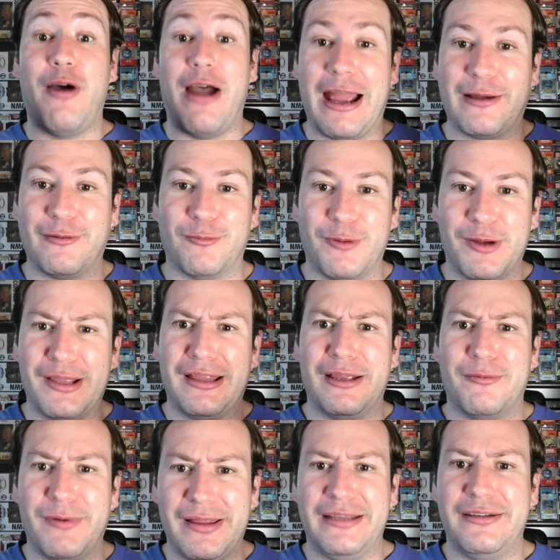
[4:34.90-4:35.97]
I really
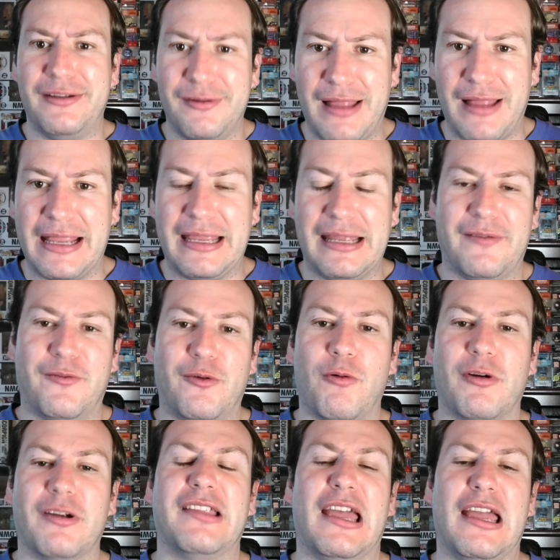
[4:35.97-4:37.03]
really do like it of
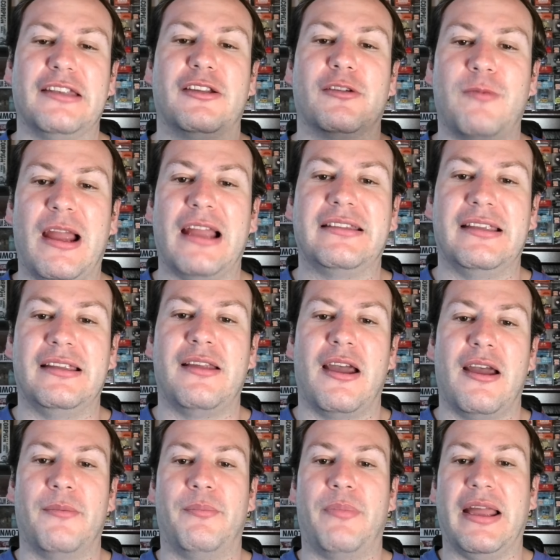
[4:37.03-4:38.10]
course directed
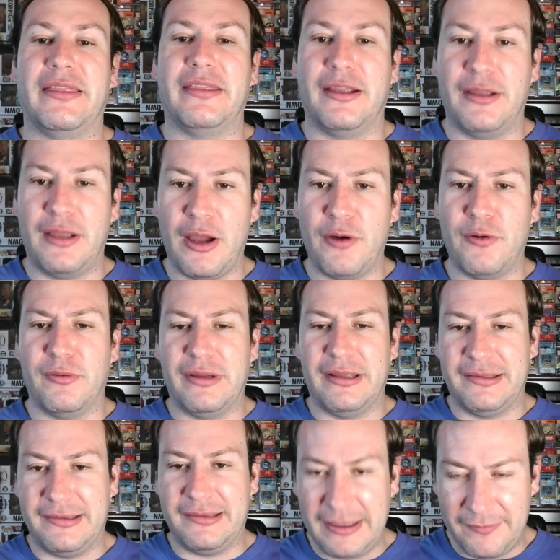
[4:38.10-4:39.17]
by the GOAT
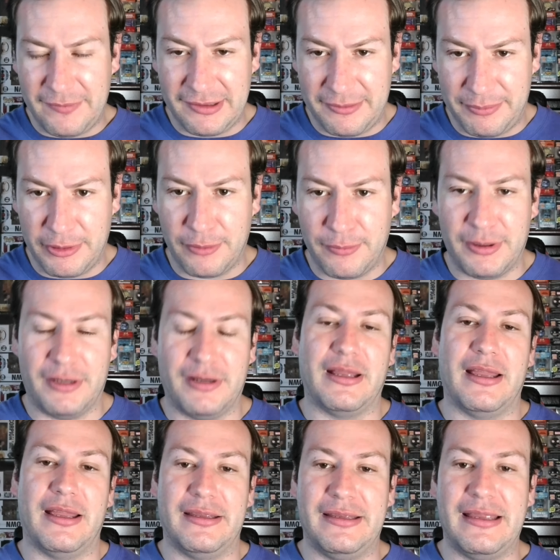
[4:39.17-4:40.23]
Steven Spielberg
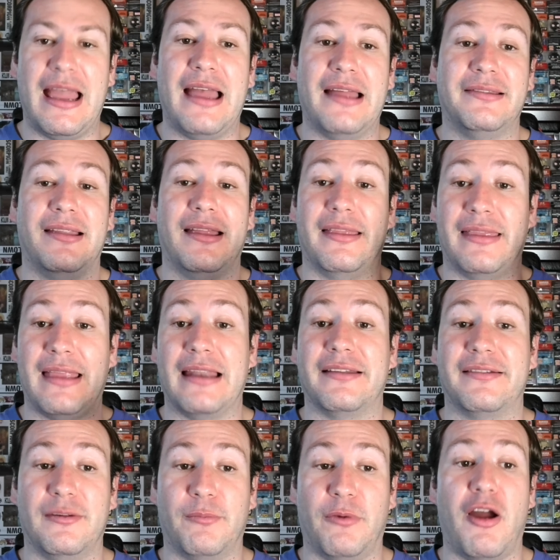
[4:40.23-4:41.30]
yes that is
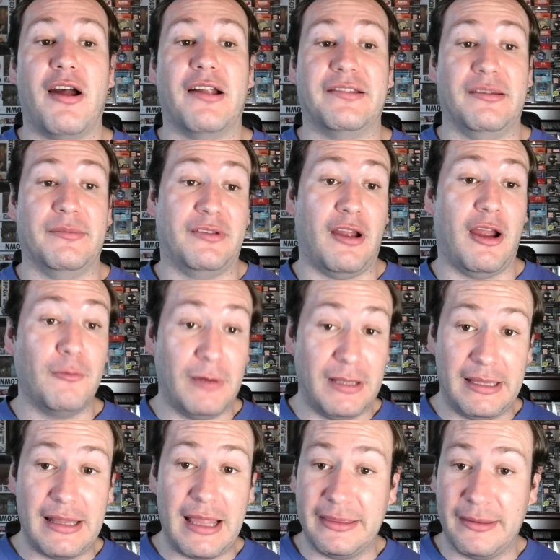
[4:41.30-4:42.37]
super awesome so I really
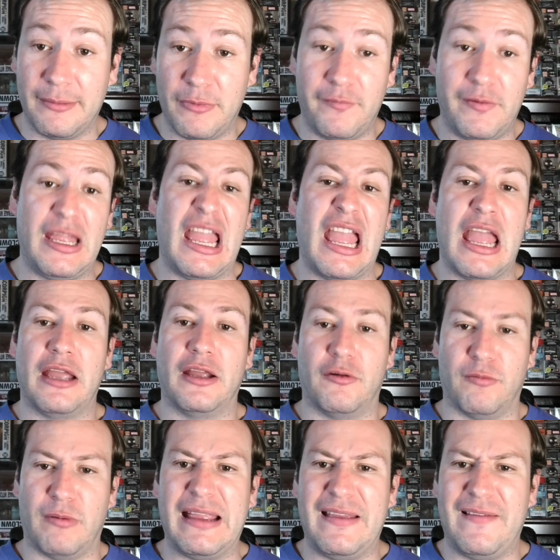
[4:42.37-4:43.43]
like the movie
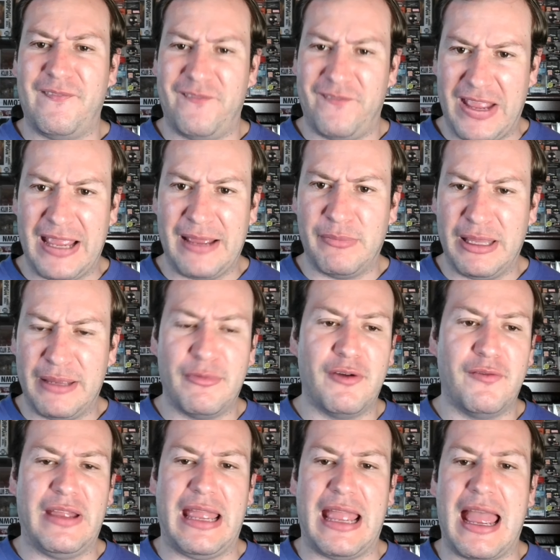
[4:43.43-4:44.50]
great family
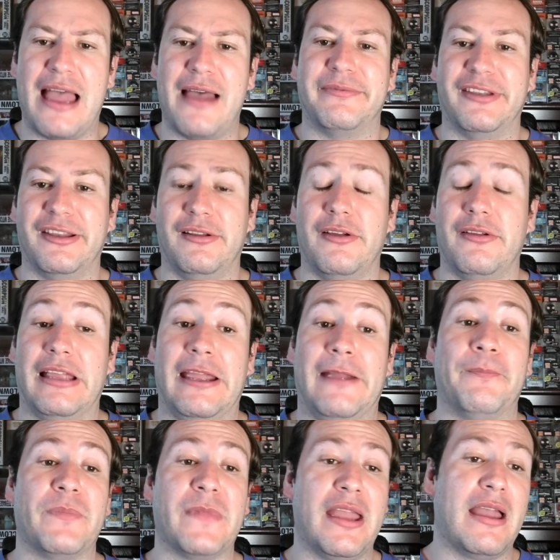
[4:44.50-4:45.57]
movie absolutely
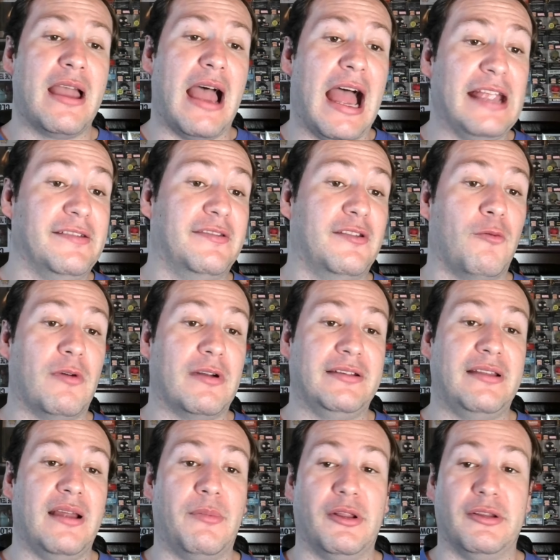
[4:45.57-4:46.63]
I just don't want to
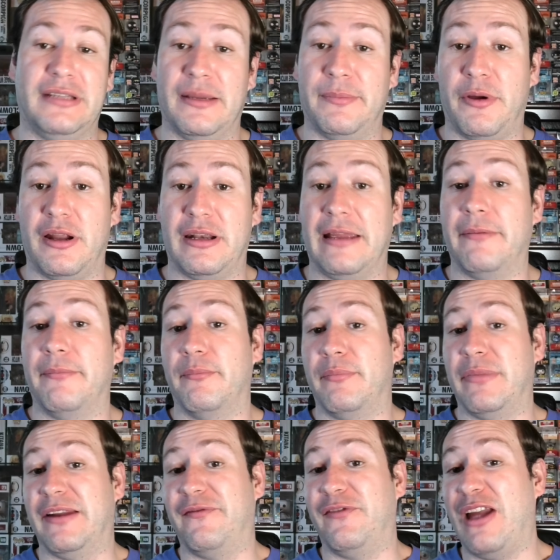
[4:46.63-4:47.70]
double dip on it
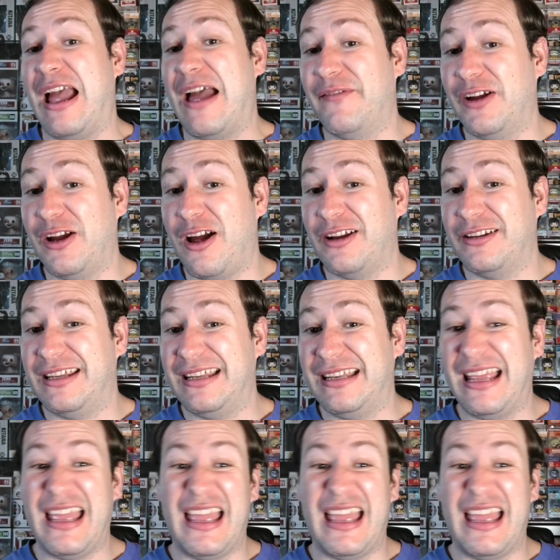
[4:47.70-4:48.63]
but if you haven't gotten